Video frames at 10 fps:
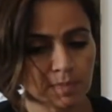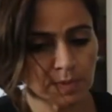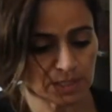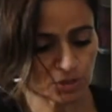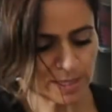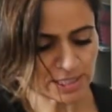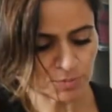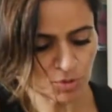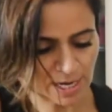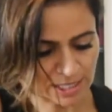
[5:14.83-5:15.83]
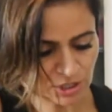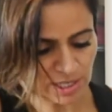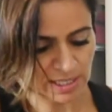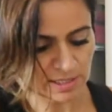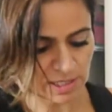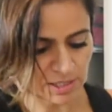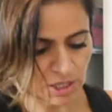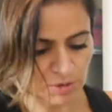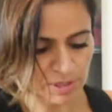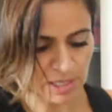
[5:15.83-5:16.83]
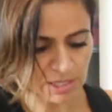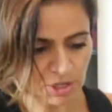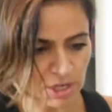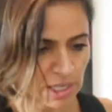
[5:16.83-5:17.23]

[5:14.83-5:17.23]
It's quite small actually. You know, I was only